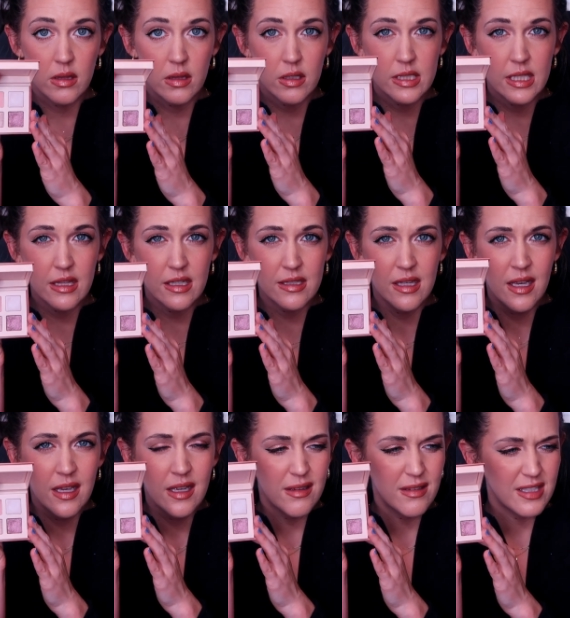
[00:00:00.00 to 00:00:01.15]
Looks like this
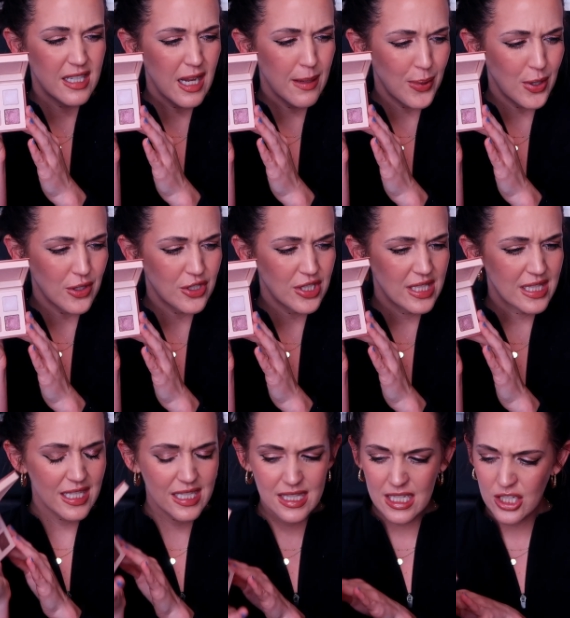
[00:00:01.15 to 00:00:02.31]
did I purchase
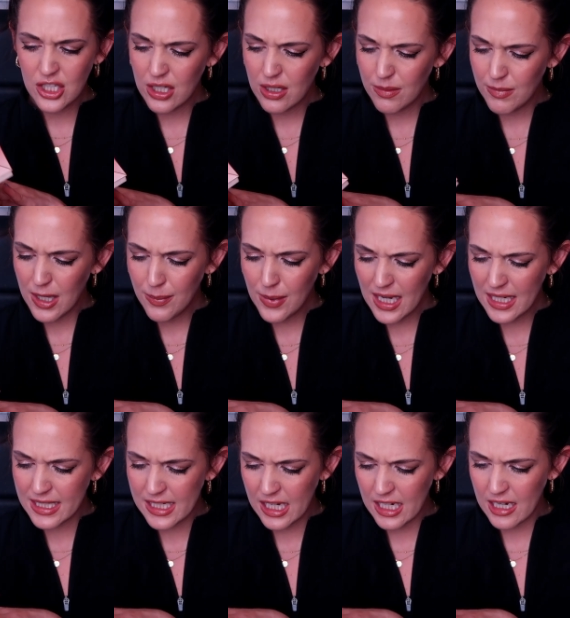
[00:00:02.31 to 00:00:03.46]
this this year? Maybe
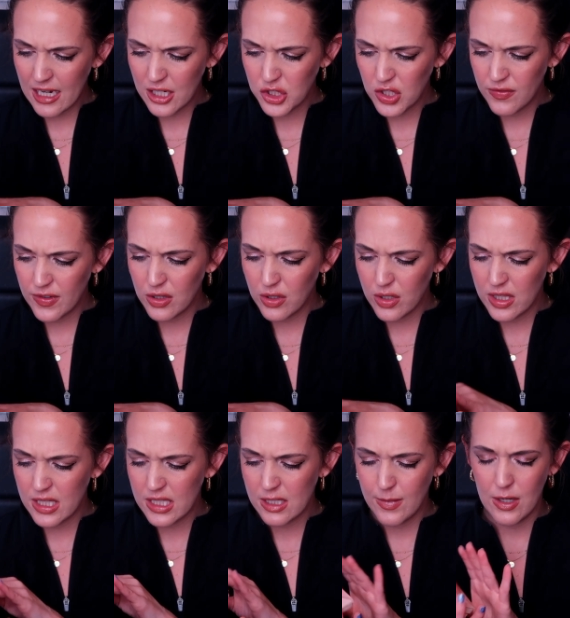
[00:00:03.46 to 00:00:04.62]
I did and I should have included
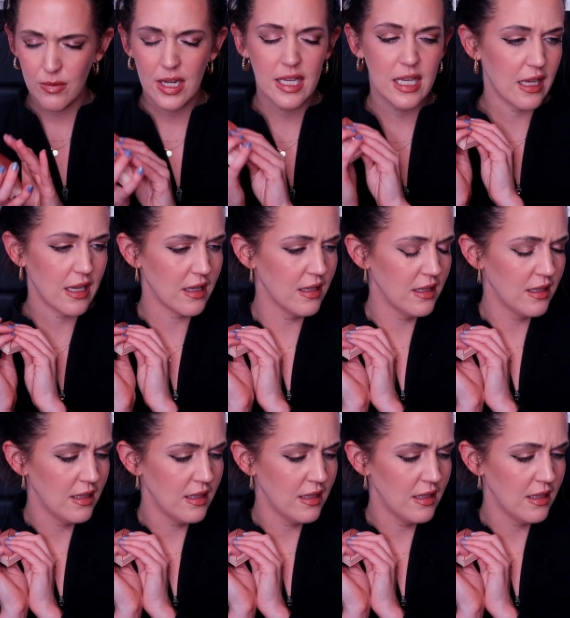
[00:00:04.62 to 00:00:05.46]
this in my ranking.